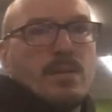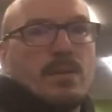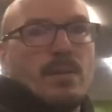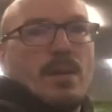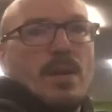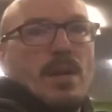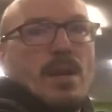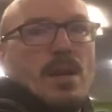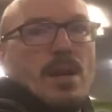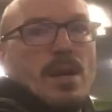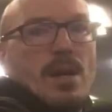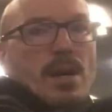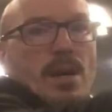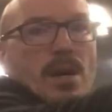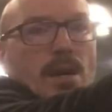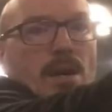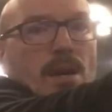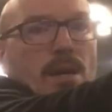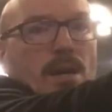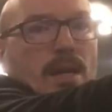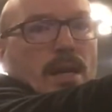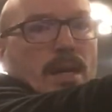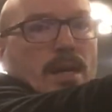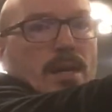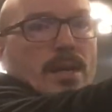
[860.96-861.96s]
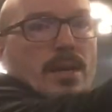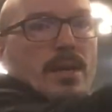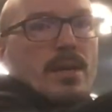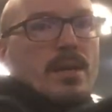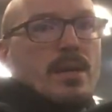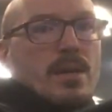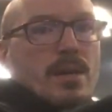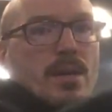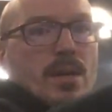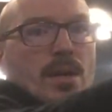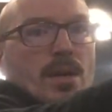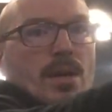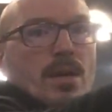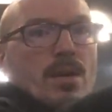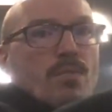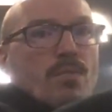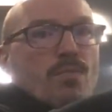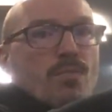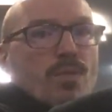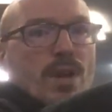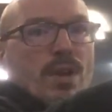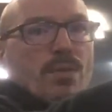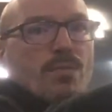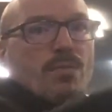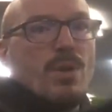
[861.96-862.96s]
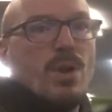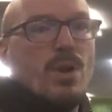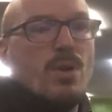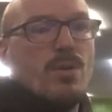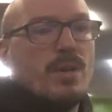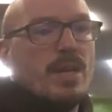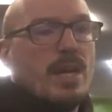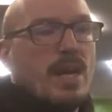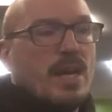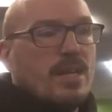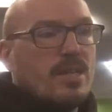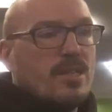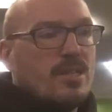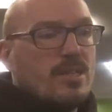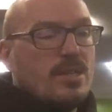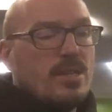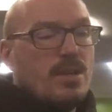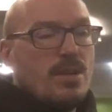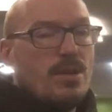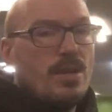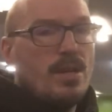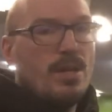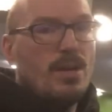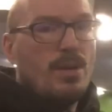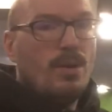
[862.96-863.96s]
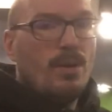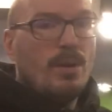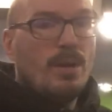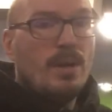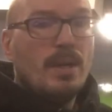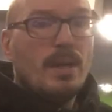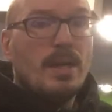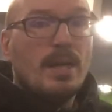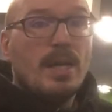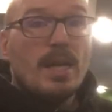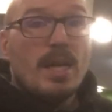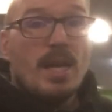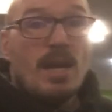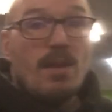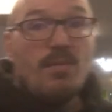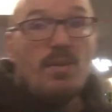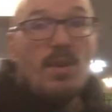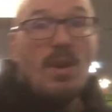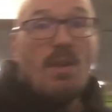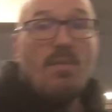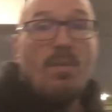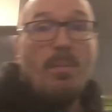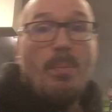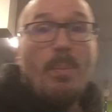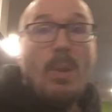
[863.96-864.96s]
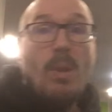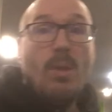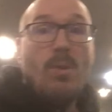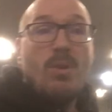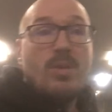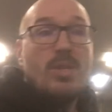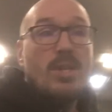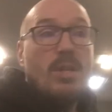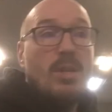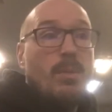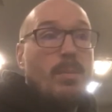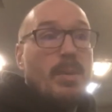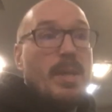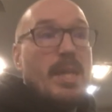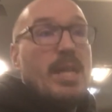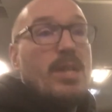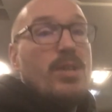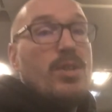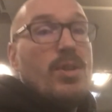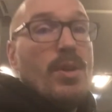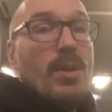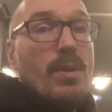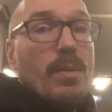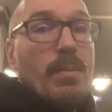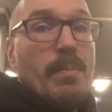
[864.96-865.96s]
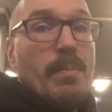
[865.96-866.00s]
like ring row kind of scenario. If you have a pillar, it's a little bit easier,